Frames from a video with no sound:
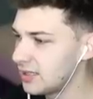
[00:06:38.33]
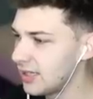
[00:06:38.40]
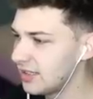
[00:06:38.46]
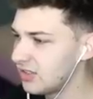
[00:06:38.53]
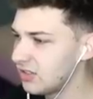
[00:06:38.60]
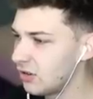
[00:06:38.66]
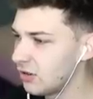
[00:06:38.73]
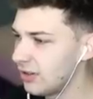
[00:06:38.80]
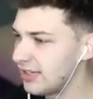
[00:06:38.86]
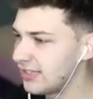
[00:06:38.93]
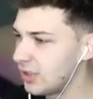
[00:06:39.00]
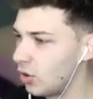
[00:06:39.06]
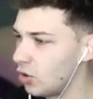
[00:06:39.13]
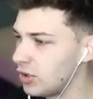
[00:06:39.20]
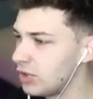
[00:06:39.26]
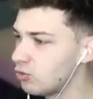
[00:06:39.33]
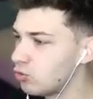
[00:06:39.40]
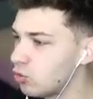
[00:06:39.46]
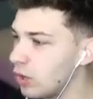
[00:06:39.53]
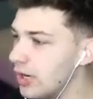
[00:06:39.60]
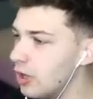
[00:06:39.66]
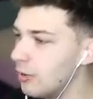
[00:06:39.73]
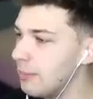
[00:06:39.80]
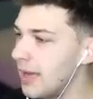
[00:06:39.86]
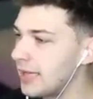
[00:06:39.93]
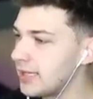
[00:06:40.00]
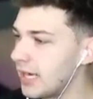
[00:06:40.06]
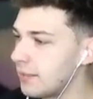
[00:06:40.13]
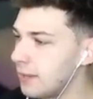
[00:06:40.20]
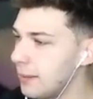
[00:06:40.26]
That's so annoying. He said, only real
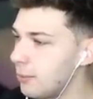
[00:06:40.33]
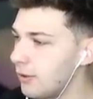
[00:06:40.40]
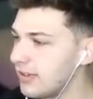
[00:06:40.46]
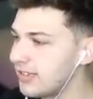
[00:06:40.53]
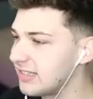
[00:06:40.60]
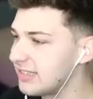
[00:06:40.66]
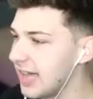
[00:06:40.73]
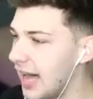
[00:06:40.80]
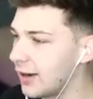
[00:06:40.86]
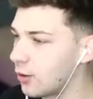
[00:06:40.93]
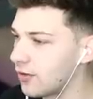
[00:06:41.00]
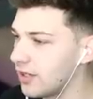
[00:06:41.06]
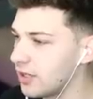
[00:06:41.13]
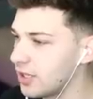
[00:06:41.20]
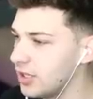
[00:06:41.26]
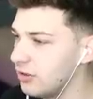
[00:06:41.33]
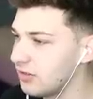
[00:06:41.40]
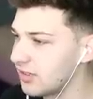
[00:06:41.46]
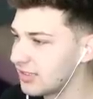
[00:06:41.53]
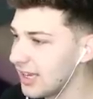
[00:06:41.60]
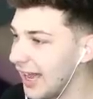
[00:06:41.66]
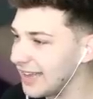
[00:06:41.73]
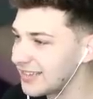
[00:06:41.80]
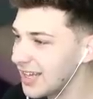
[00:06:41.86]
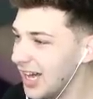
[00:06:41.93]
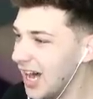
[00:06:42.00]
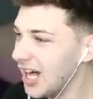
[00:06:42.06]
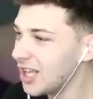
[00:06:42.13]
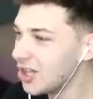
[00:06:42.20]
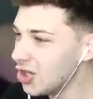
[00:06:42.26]
men like my boy Scott over there can use this. Guys,
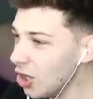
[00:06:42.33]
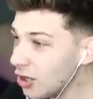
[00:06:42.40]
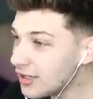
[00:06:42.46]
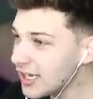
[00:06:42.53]
look